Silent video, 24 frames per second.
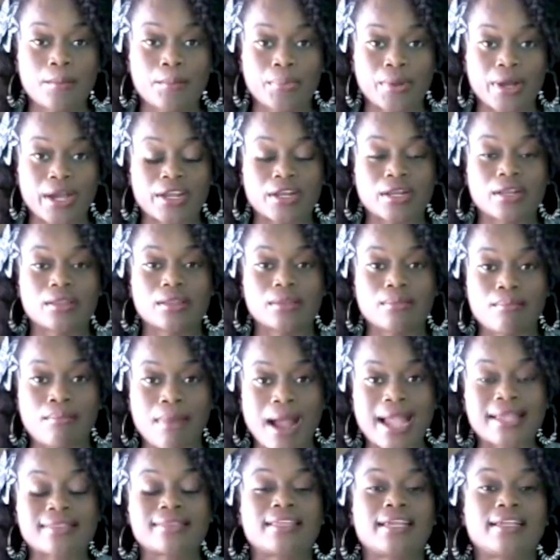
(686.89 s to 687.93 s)
But
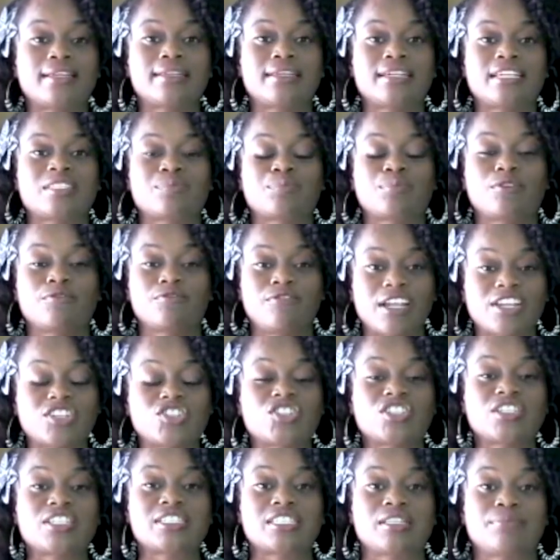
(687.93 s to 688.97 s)
my thing is,
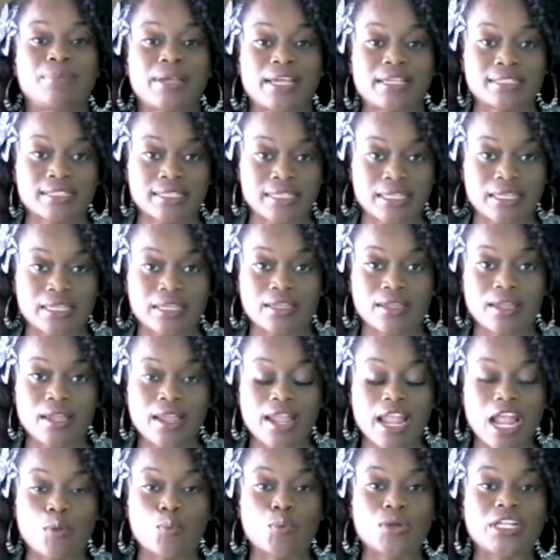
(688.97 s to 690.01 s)
prevention is the best key.
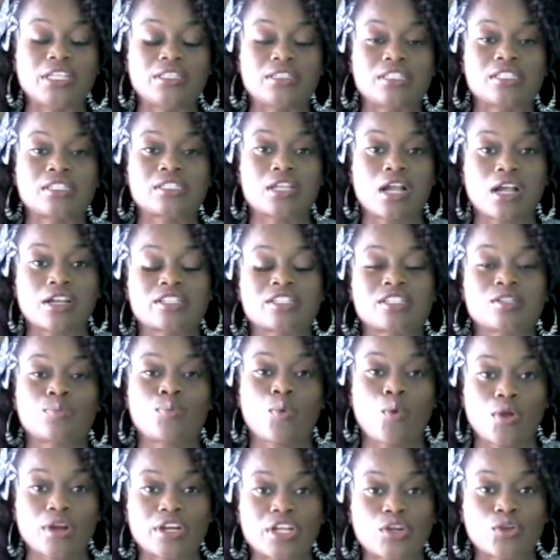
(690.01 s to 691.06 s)
And we need to start
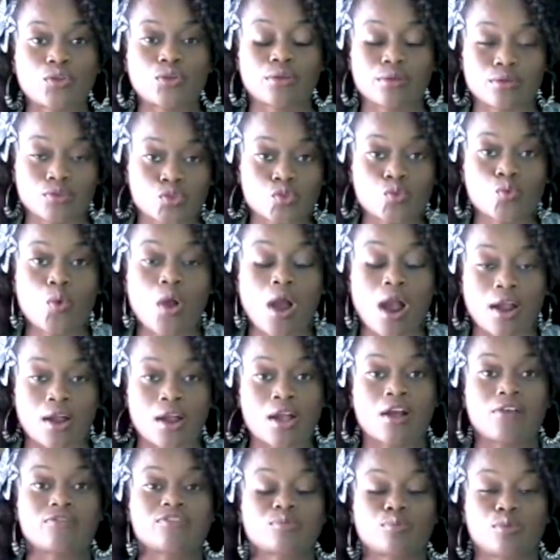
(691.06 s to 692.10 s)
supporting girls who
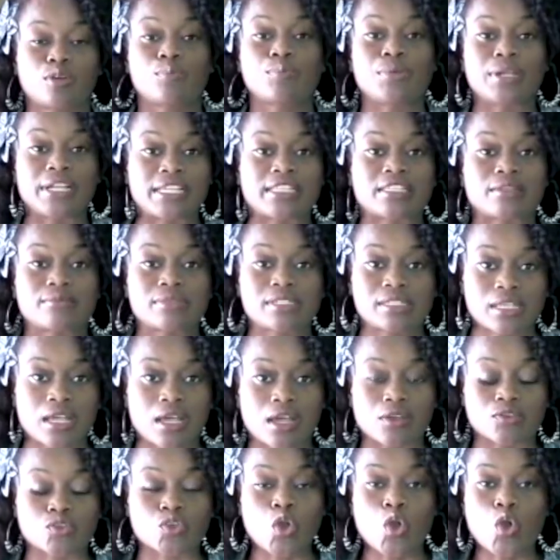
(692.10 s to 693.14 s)
are comfortable being
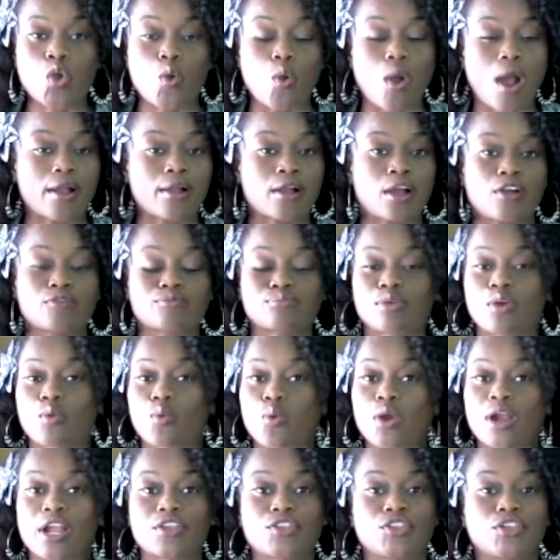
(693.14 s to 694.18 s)
themselves, who are
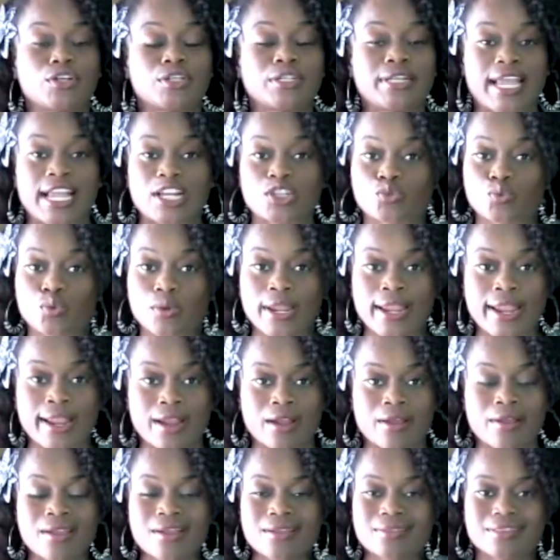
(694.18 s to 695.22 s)
comfortable wearing their natural
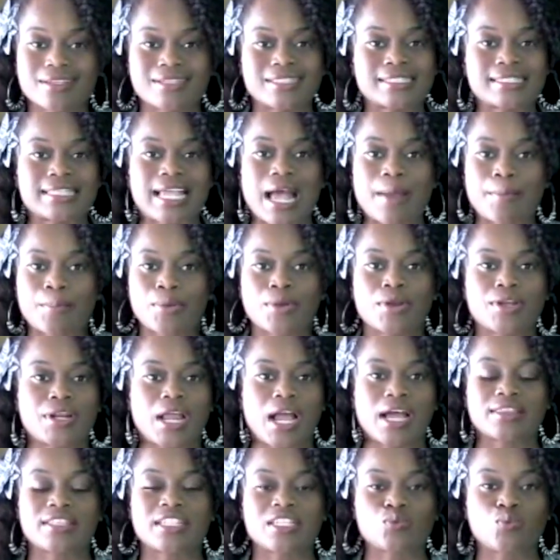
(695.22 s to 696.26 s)
hair. Let's stop
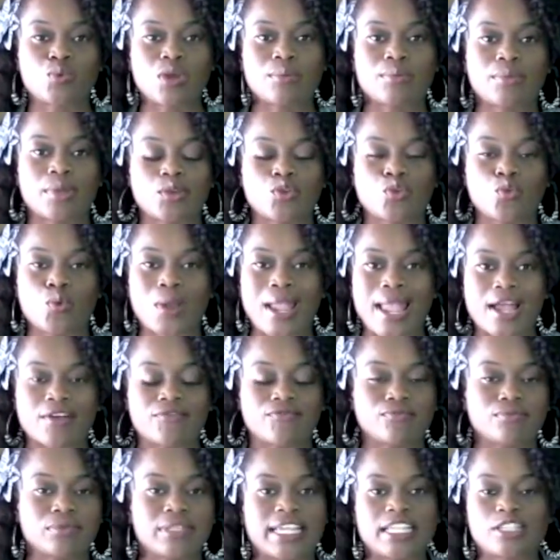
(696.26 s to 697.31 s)
putting all these women who
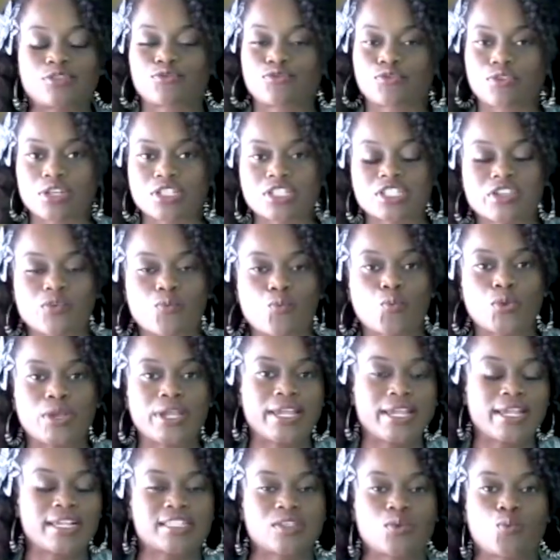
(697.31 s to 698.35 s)
have lace fronts and
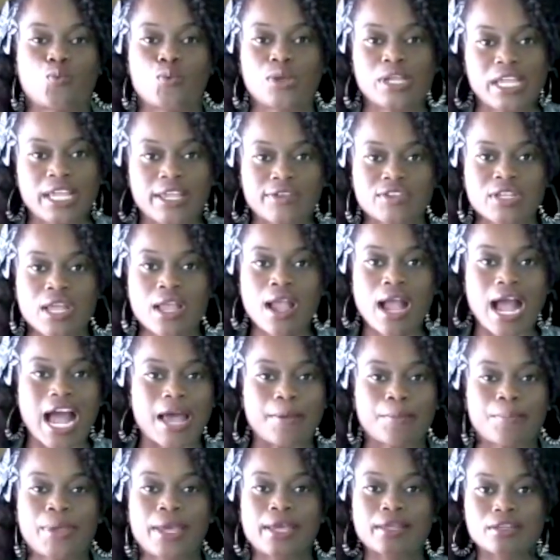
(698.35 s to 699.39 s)
wigs
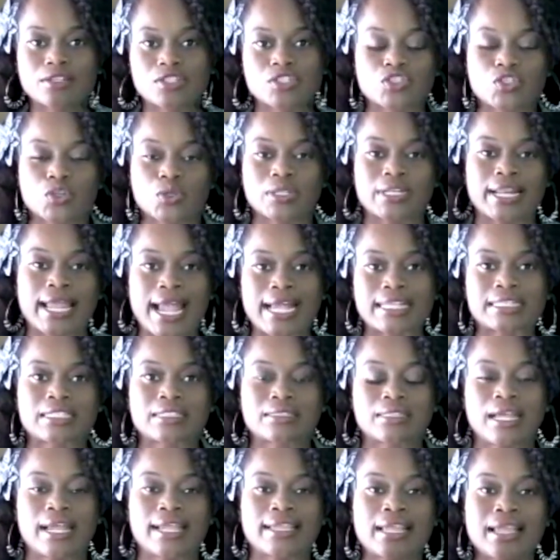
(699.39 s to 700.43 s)
on pedestal and
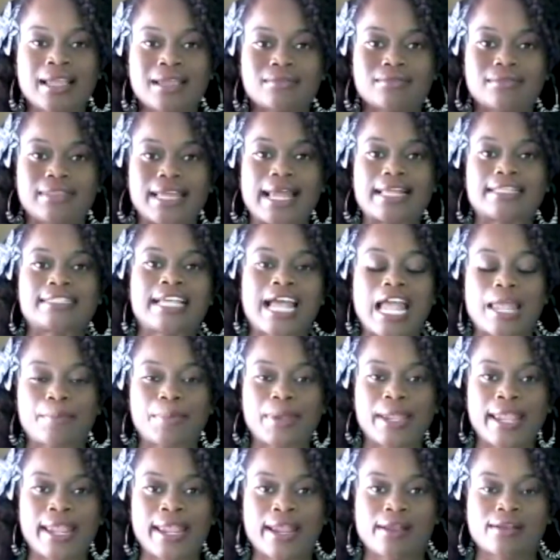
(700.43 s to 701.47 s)
acting like that
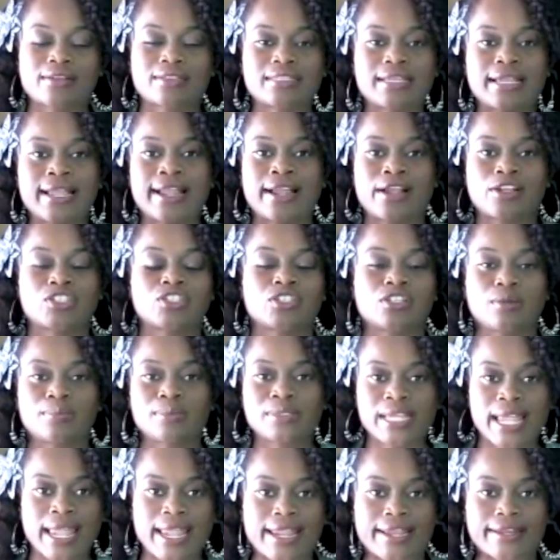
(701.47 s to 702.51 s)
type of hair is the hair to
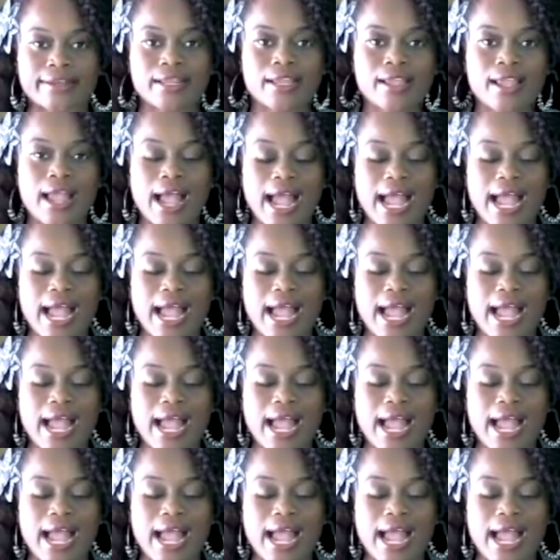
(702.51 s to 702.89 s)
obtain.